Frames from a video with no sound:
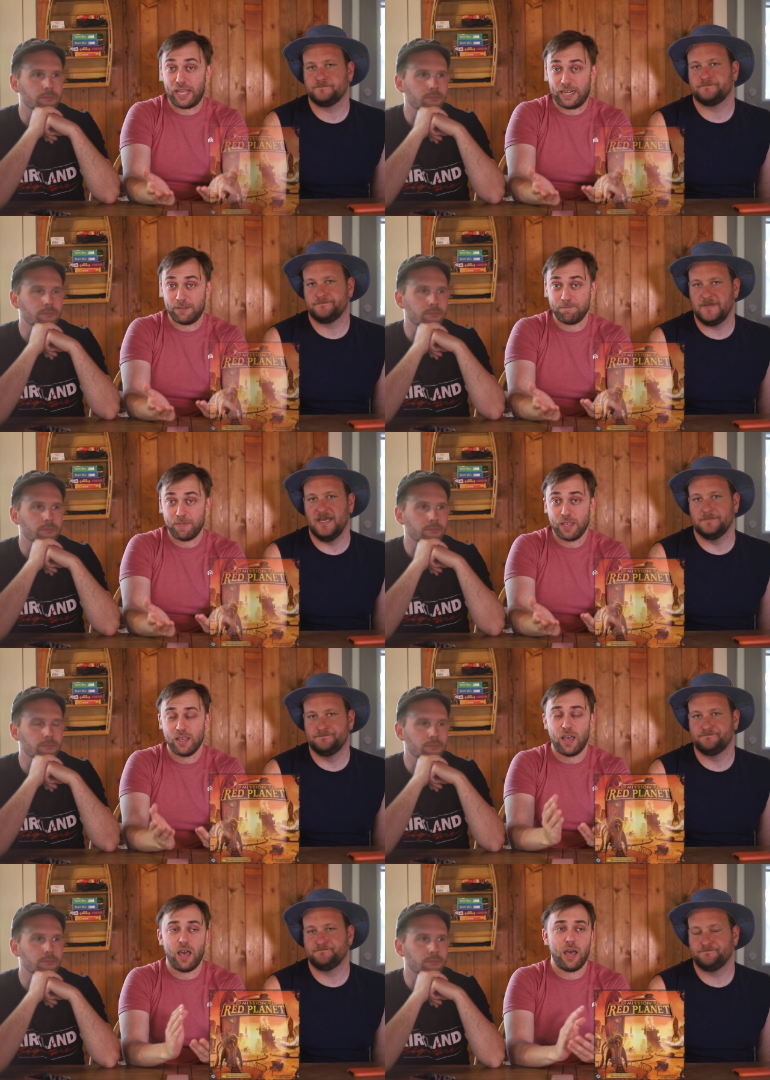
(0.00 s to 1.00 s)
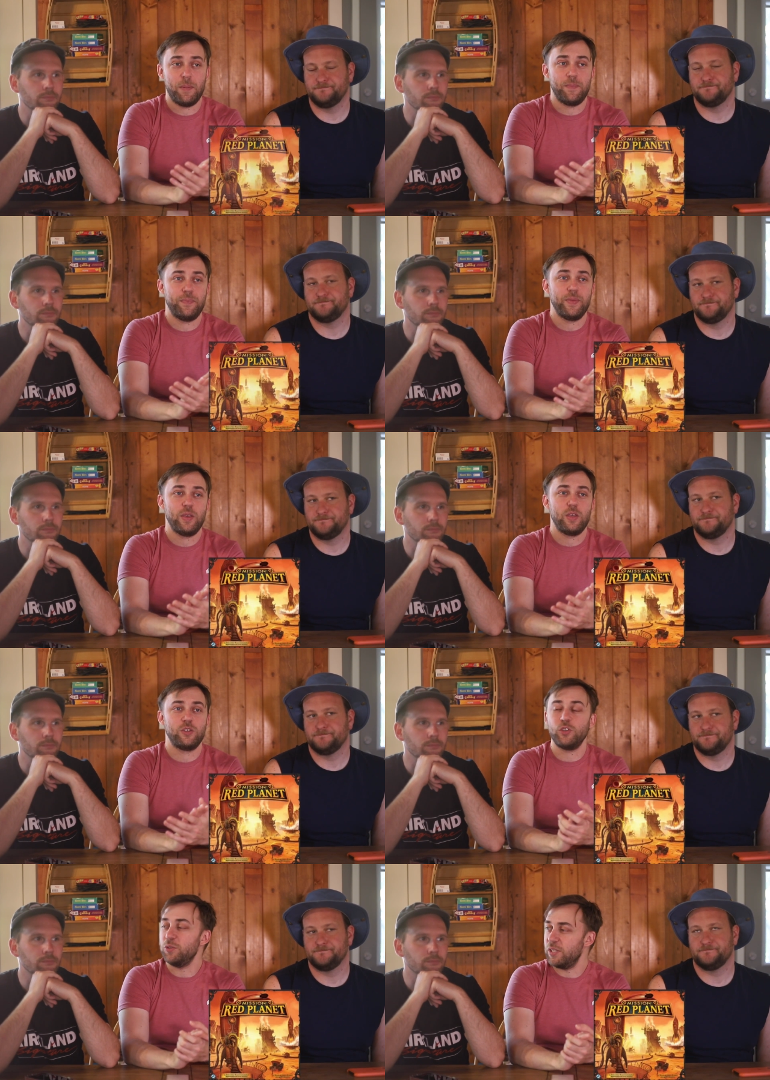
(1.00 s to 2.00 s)
Speaker 1: Planet. Yeah. Um,
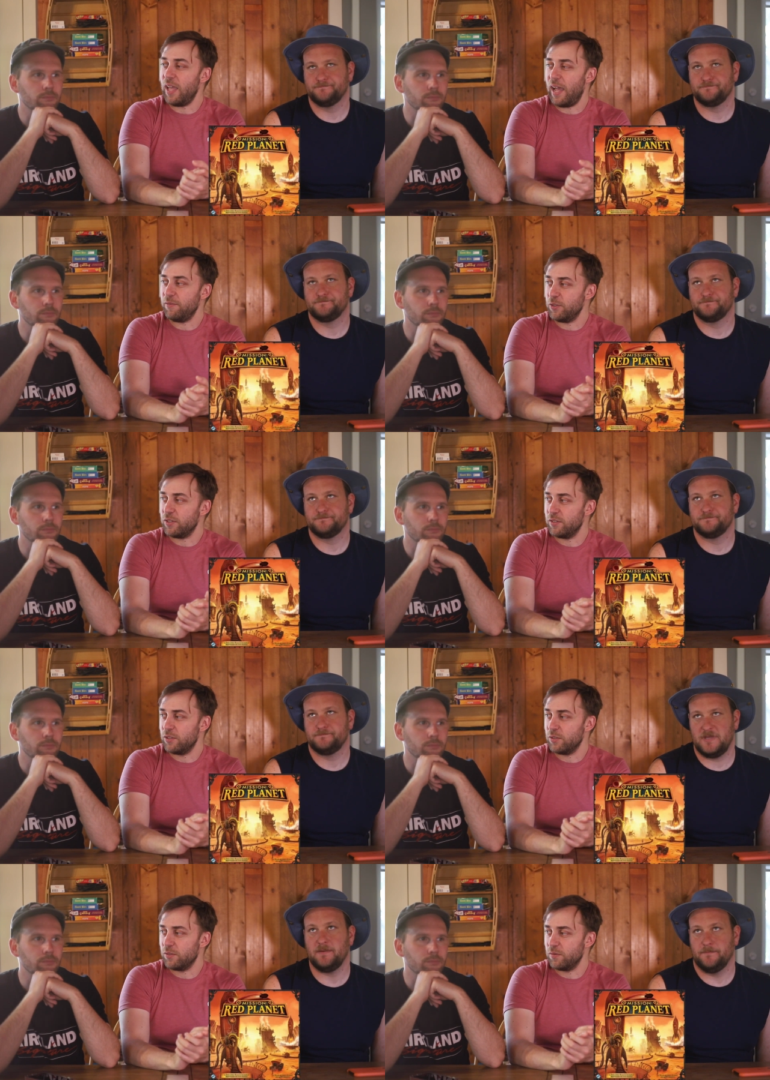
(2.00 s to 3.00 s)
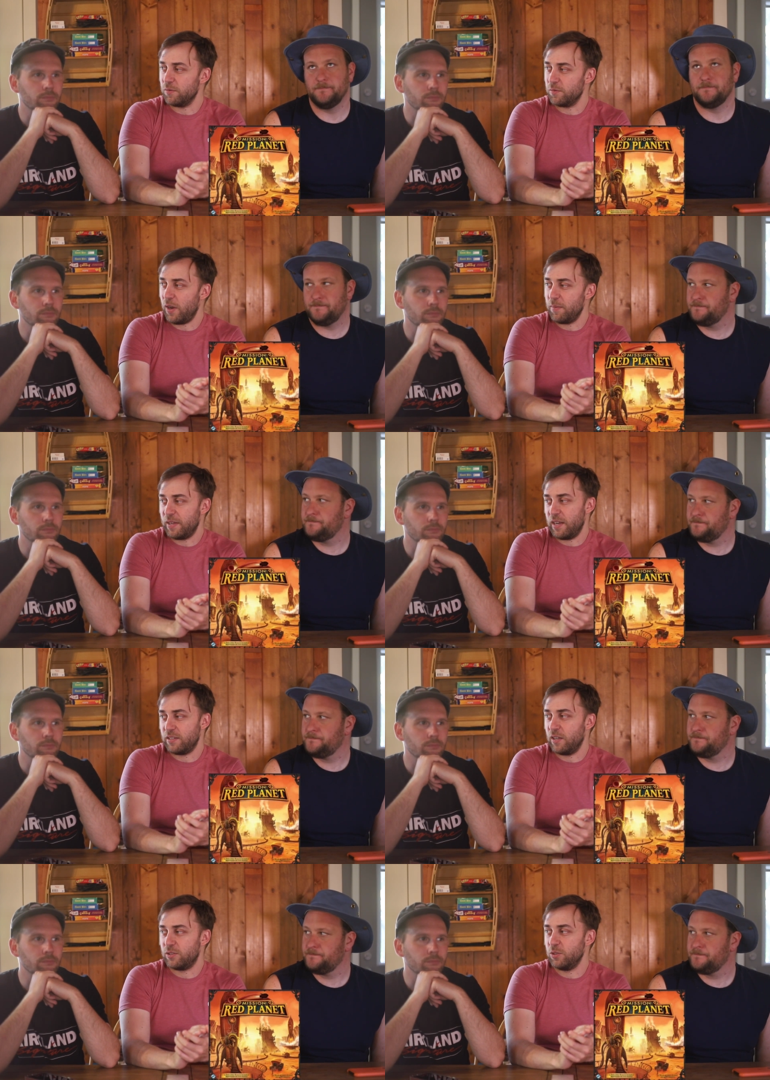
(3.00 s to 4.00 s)
do you still have your your? Yep. I mean, I
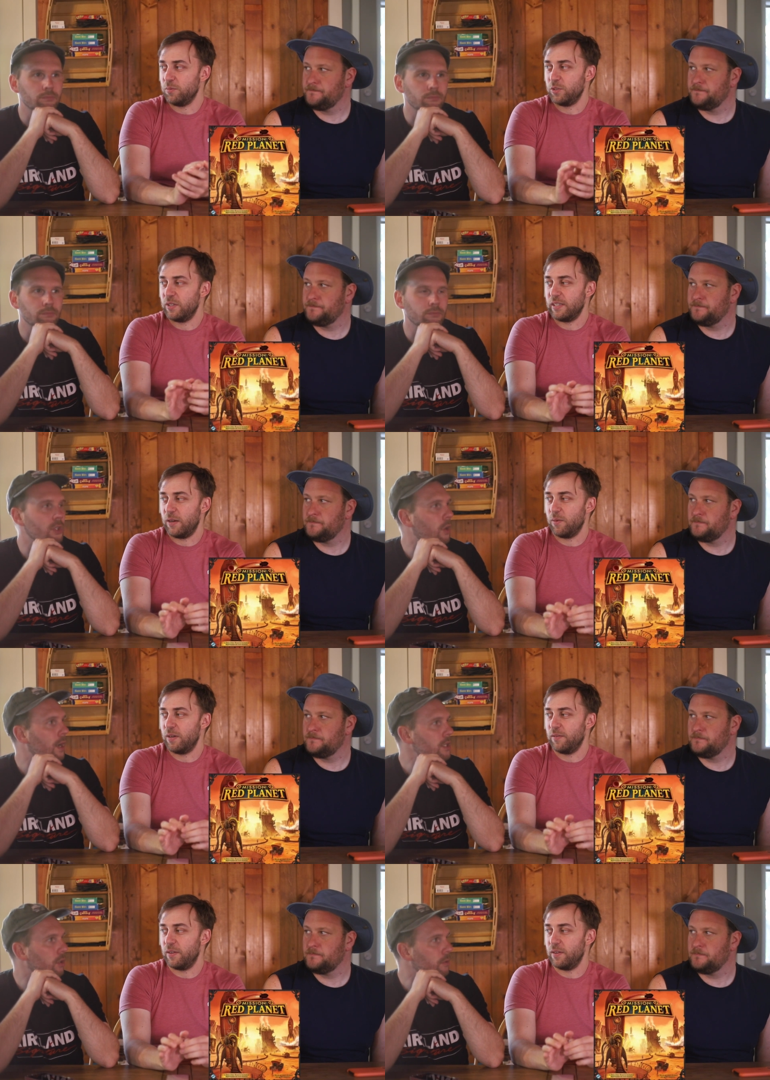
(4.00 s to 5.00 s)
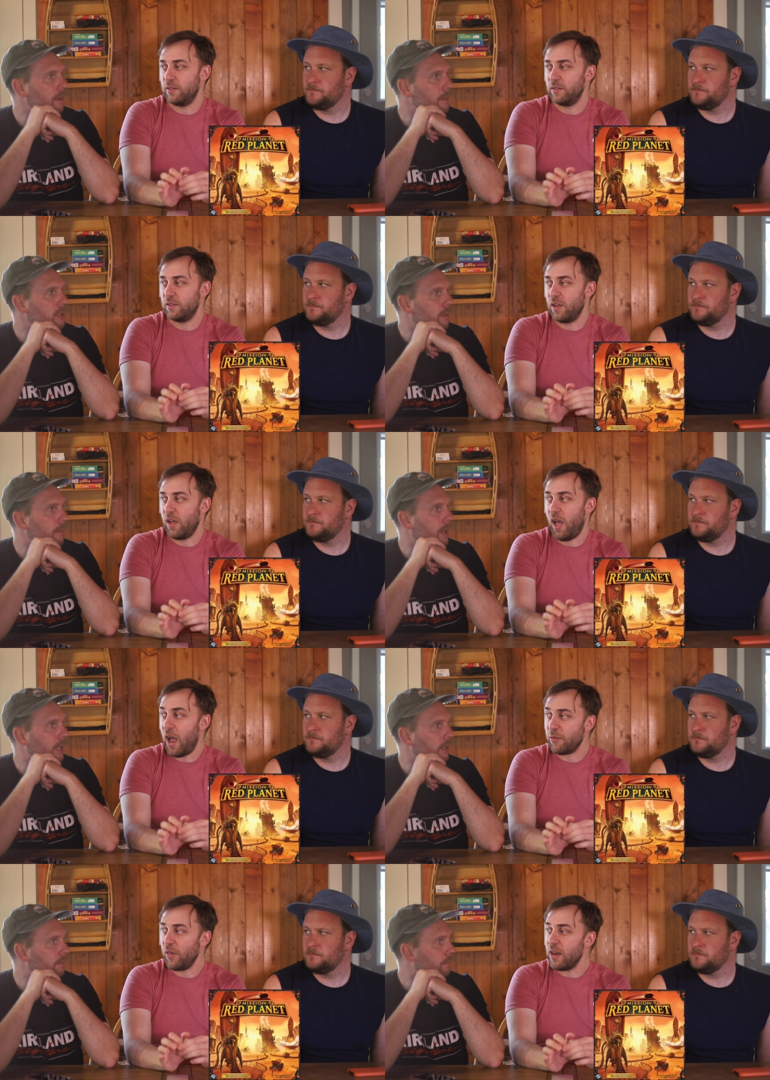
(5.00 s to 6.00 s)
assumed you didn't get no, rid of I sold my Mission Plan.
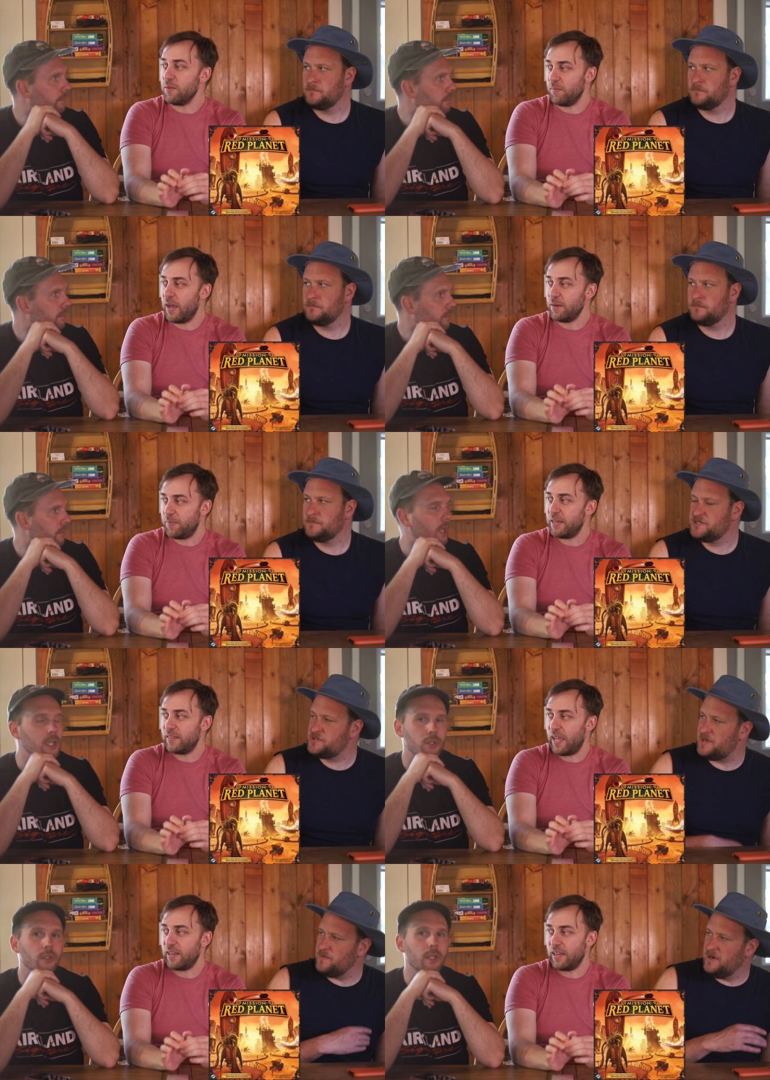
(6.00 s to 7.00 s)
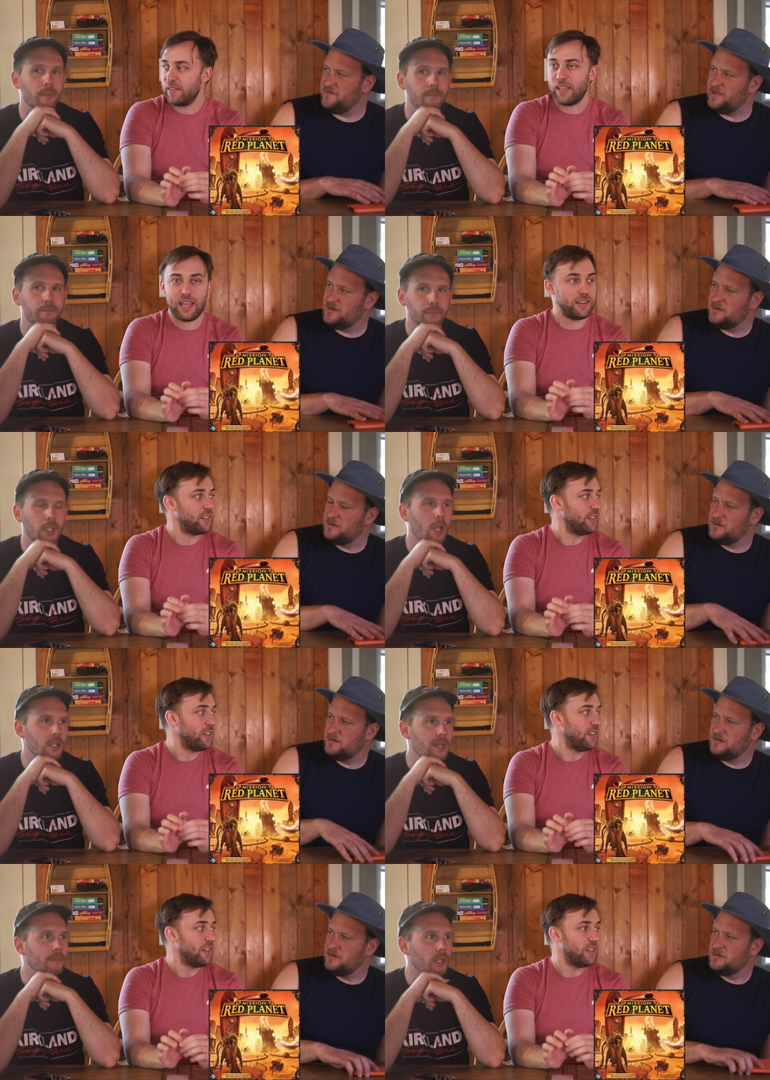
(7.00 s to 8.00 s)
I
Speaker 2: thought it might have been in that, in that. a
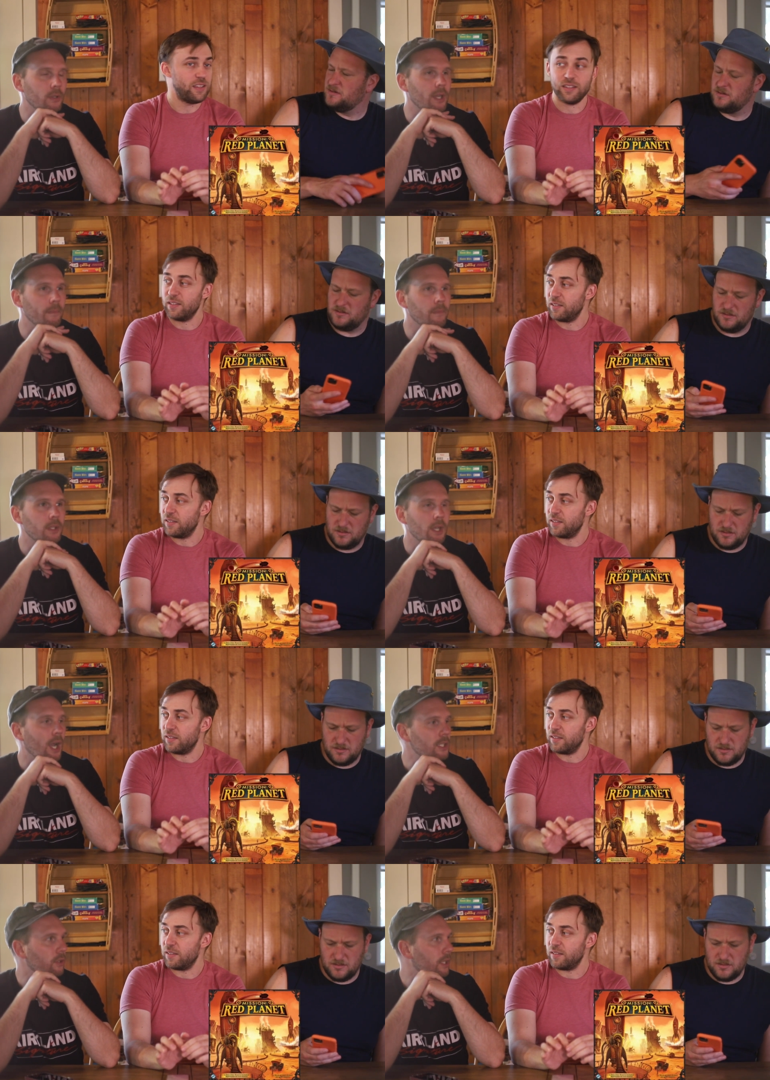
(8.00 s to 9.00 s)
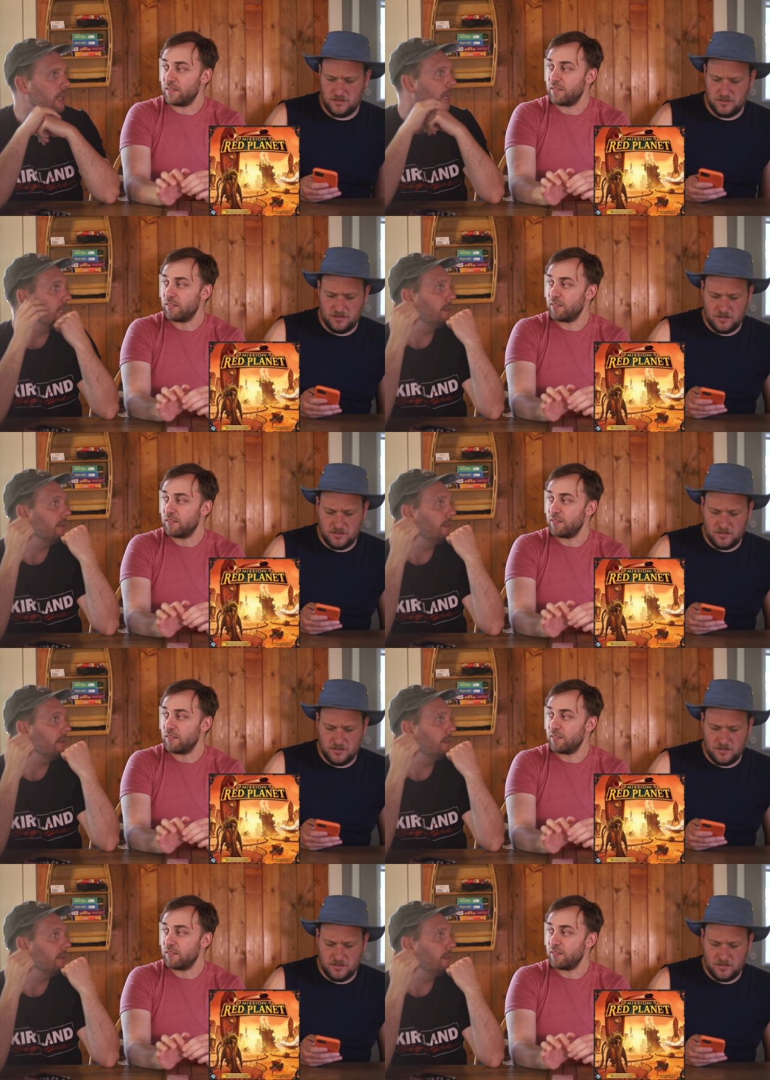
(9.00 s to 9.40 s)
long time ago. Yeah, I sold it not